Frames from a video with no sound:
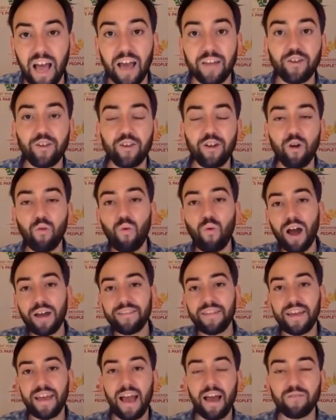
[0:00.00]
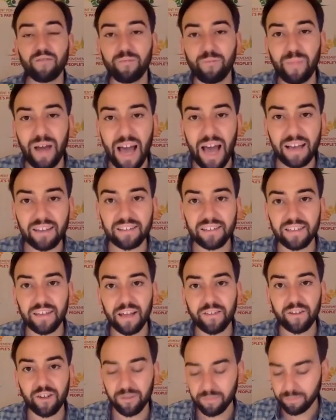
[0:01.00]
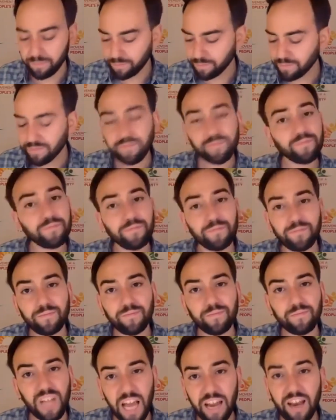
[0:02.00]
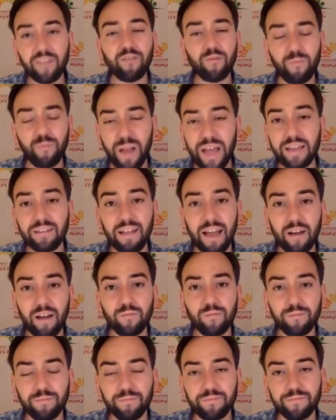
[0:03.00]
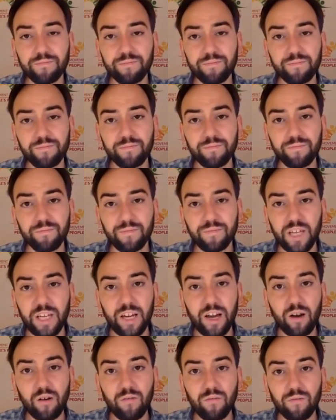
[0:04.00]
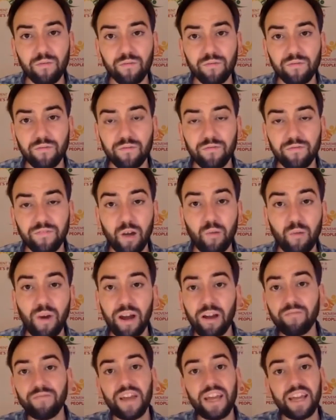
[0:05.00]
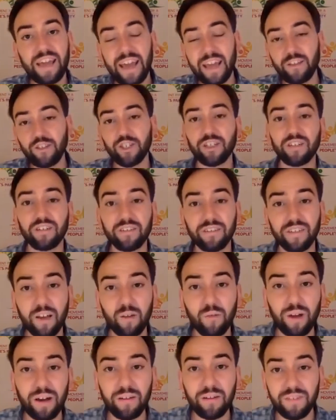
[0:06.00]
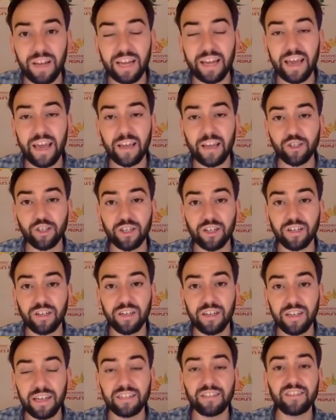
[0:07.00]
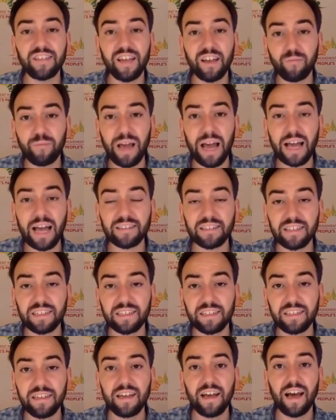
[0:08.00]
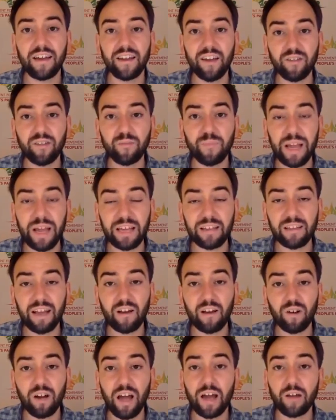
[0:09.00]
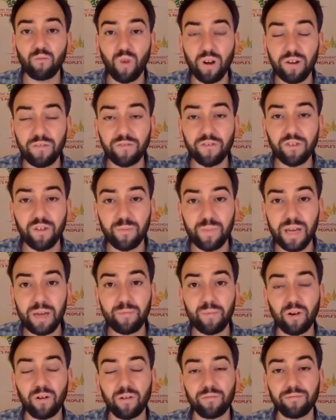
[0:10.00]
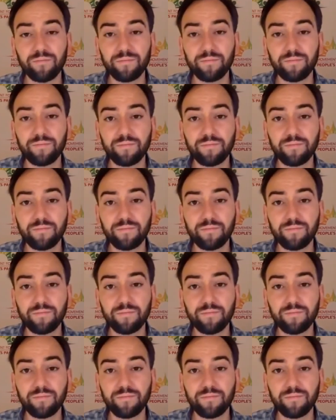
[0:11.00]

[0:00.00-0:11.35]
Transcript: And you know why they haven't passed another bailout? You know, they went on vacation. They went on vacation instead of passing another bailout and one for the people.